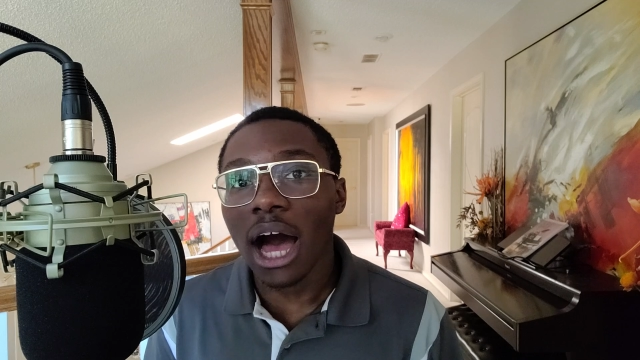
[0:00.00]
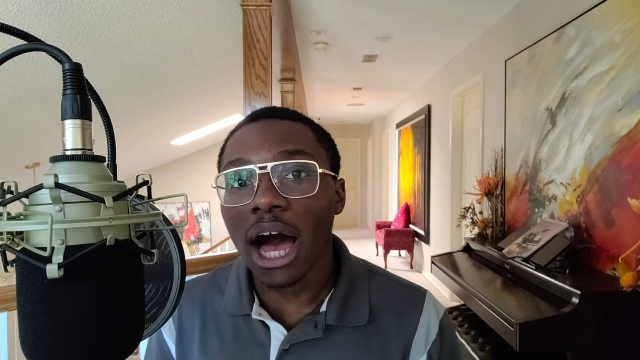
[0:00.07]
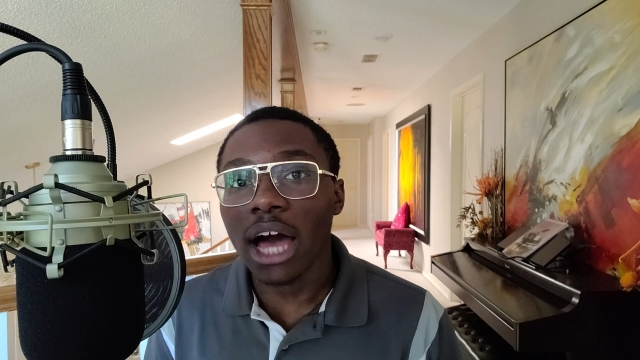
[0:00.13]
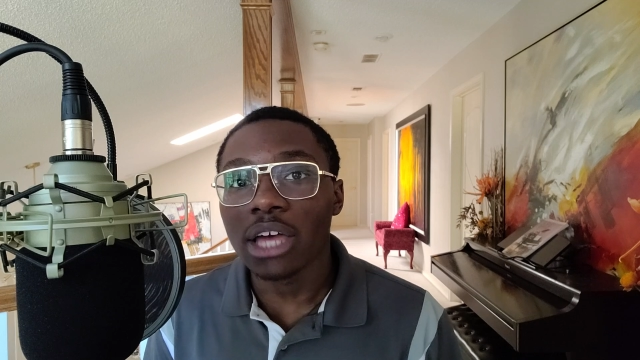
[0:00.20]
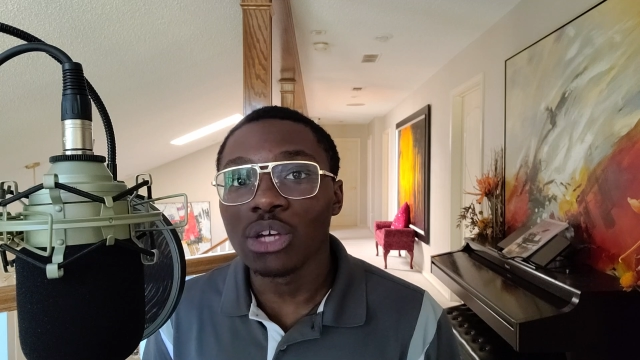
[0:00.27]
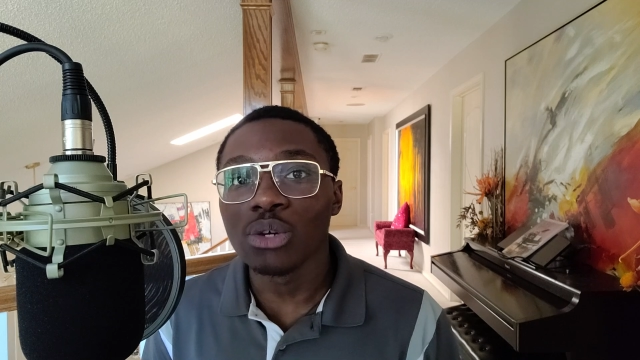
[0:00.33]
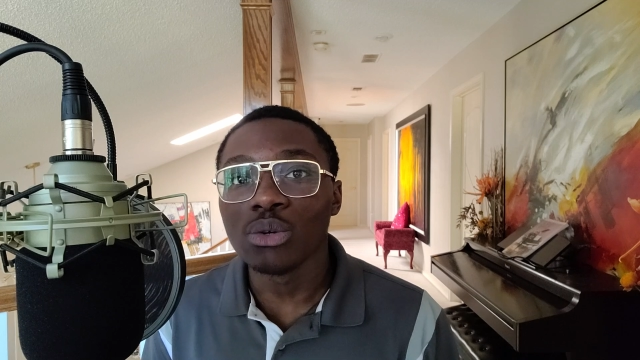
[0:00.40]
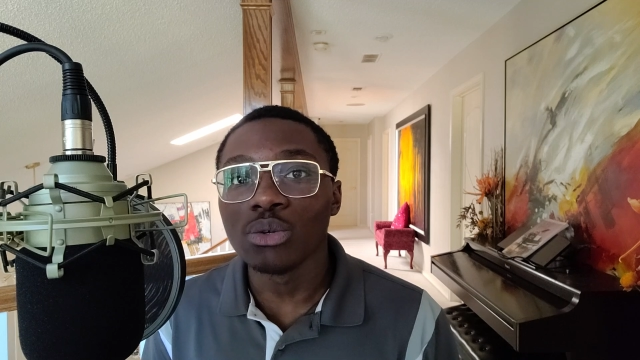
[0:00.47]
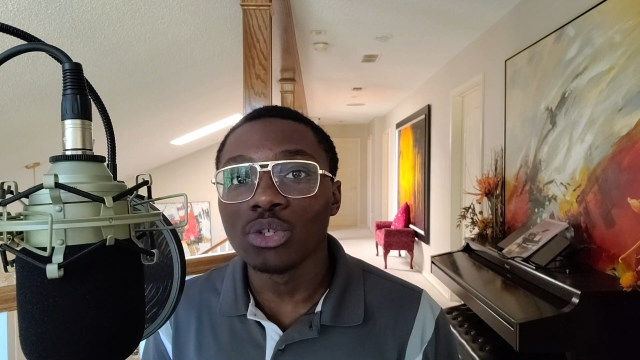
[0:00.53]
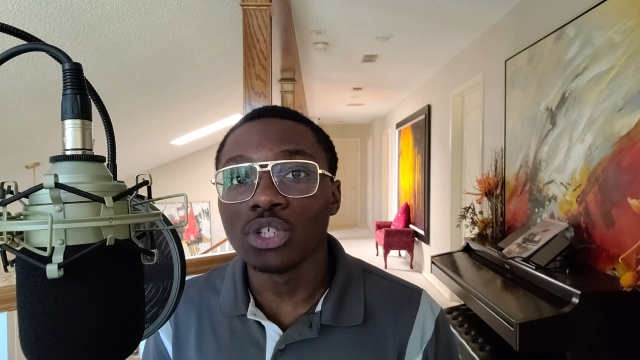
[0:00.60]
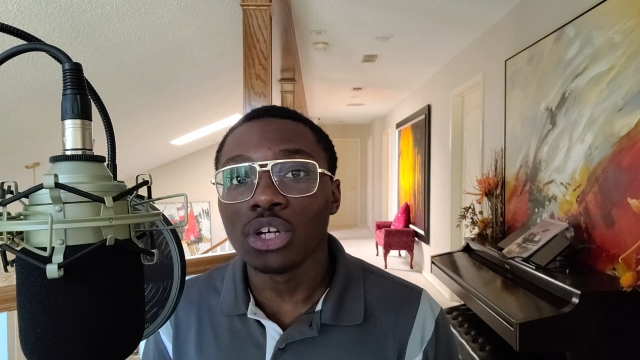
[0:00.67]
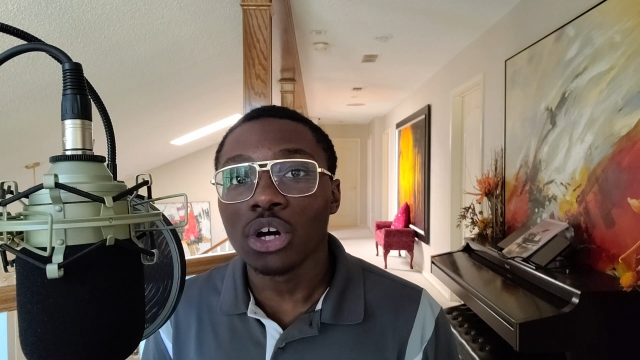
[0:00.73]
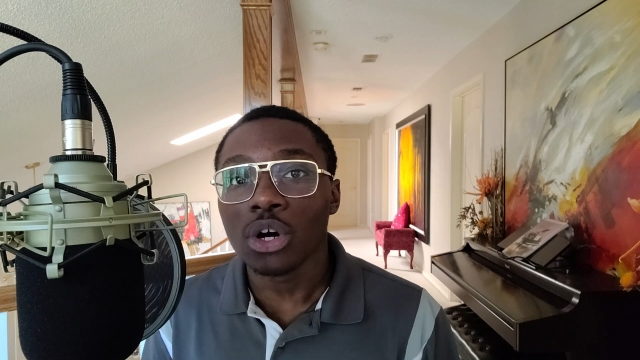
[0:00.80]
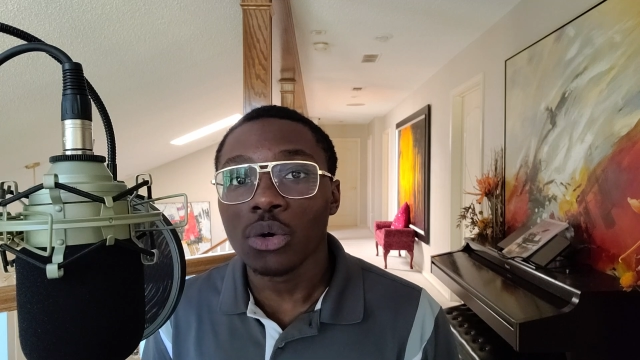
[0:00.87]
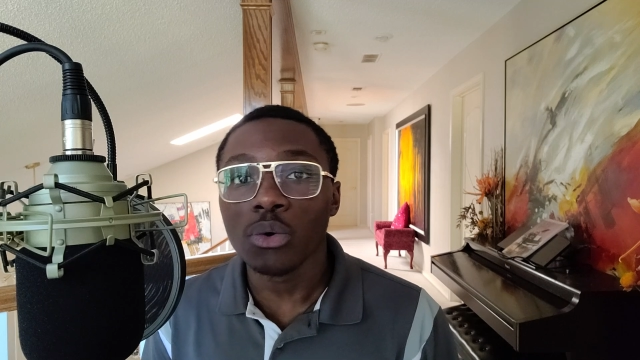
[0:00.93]
I
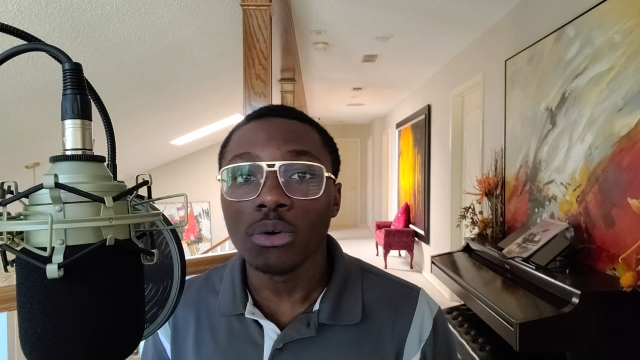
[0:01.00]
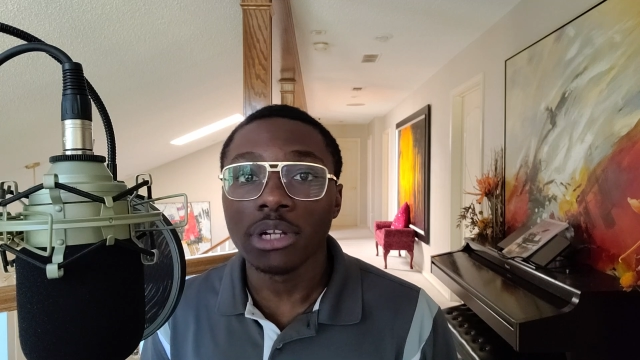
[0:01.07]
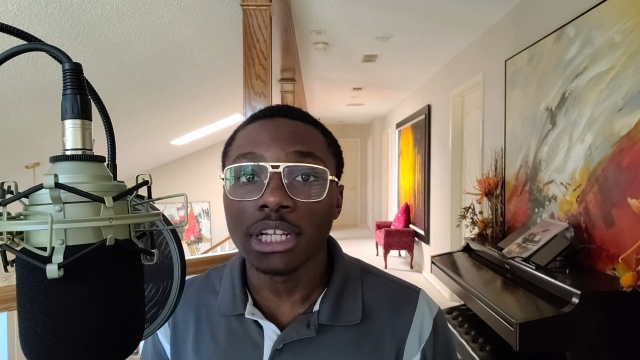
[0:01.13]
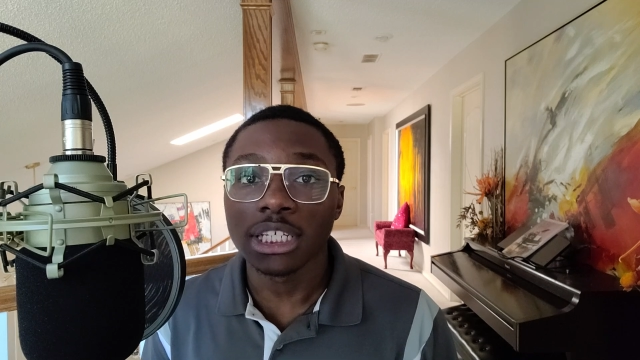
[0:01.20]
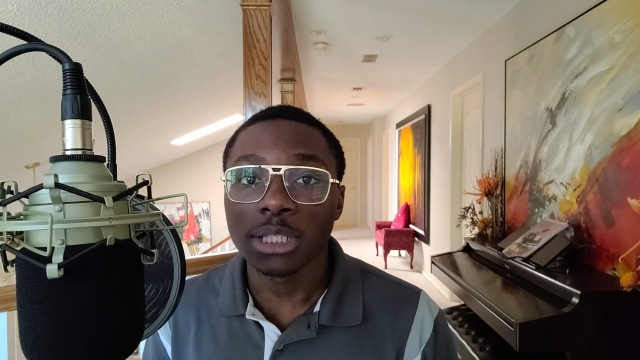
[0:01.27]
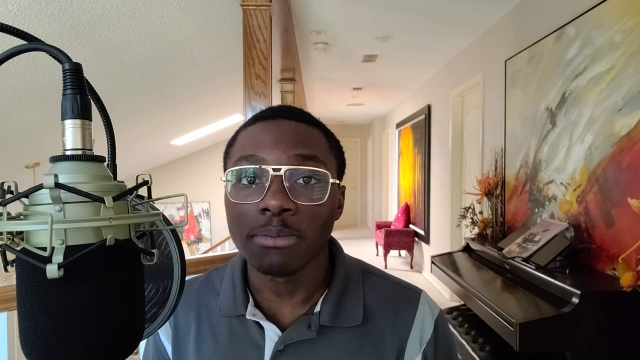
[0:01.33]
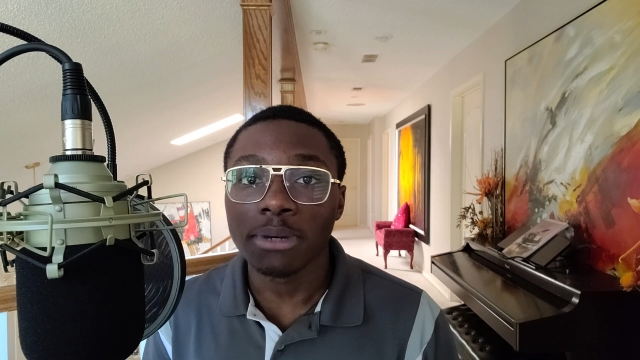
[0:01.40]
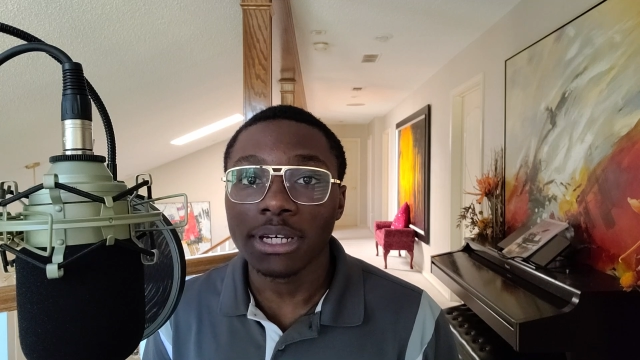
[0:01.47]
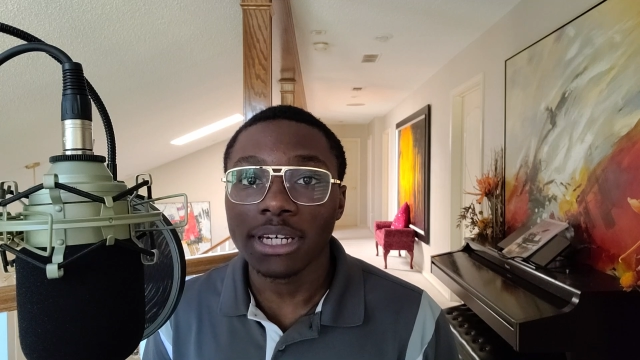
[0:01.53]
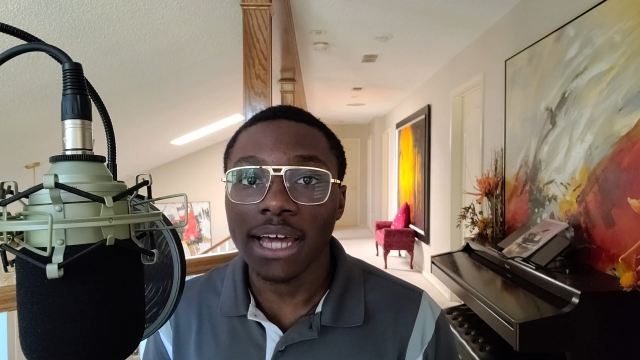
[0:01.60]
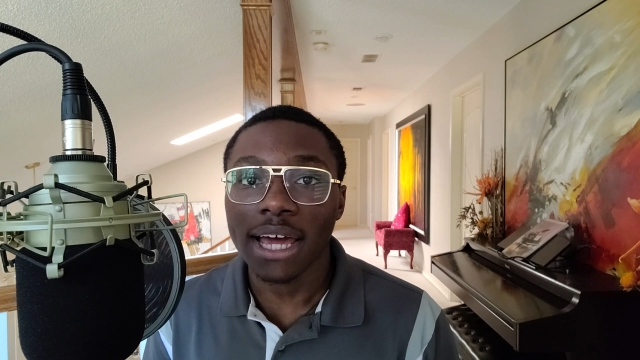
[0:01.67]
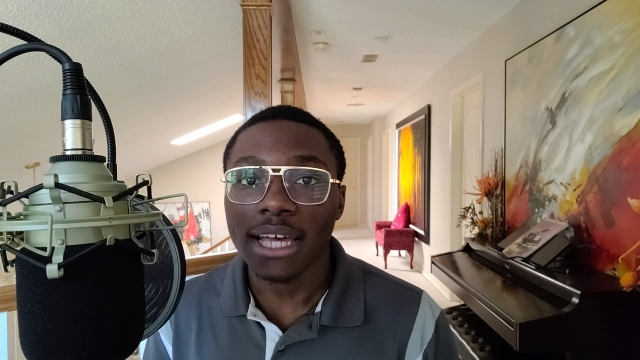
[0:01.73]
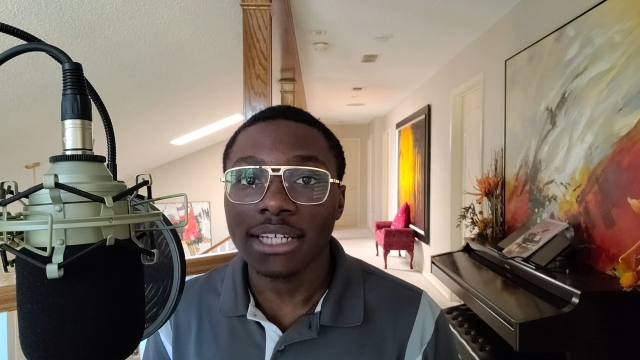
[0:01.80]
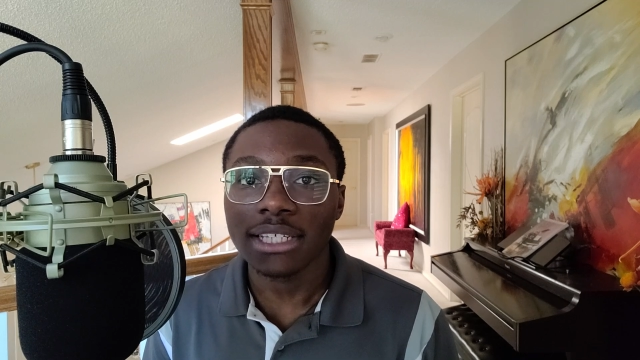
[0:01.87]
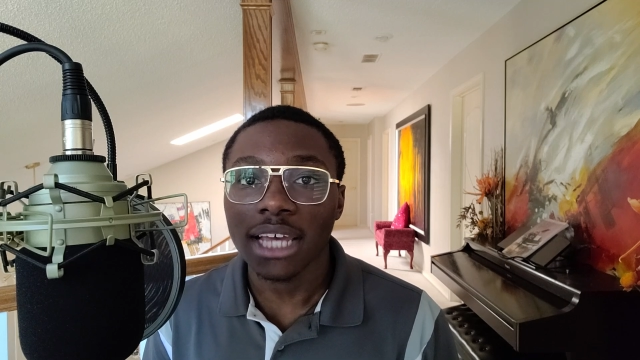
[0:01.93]
used Ookla speed
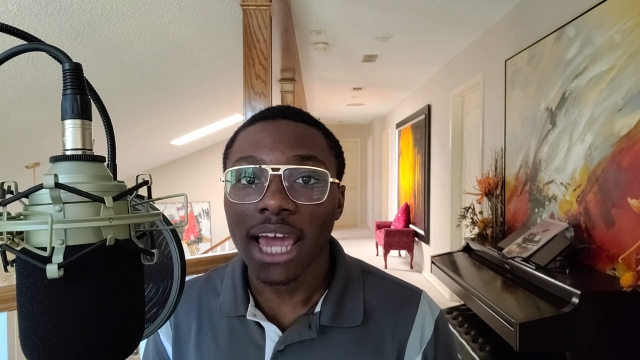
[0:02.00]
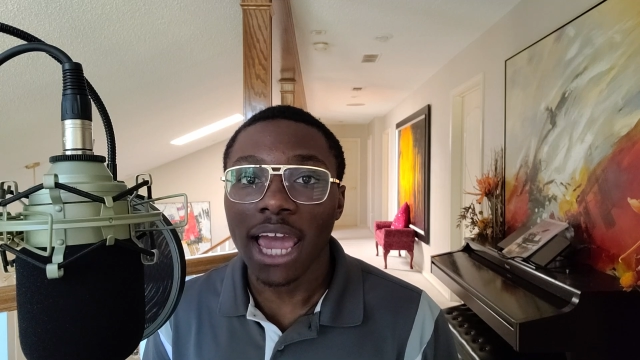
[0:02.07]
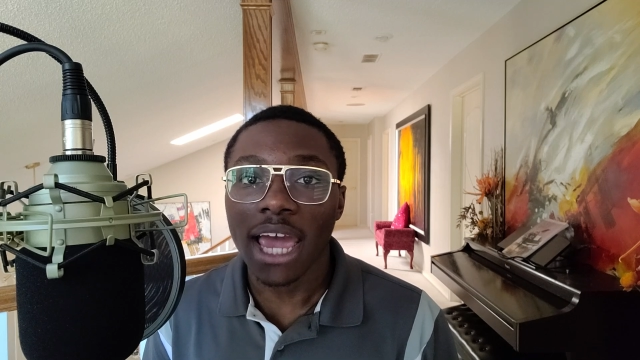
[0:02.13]
test,